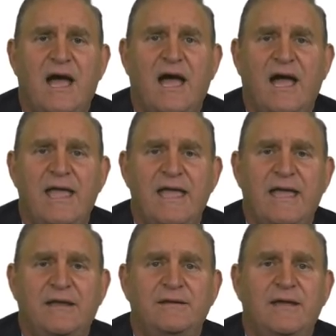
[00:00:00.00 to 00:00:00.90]
Uh,
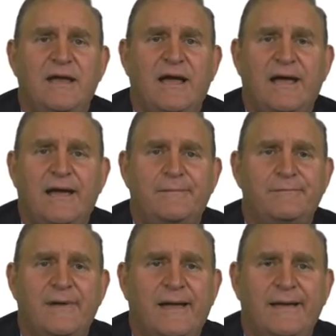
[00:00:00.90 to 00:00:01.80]
and
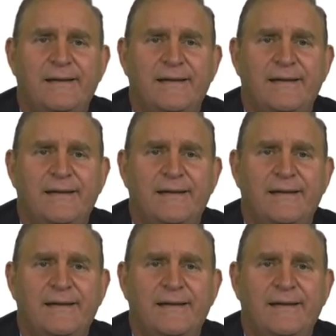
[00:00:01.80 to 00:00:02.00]
um, uh,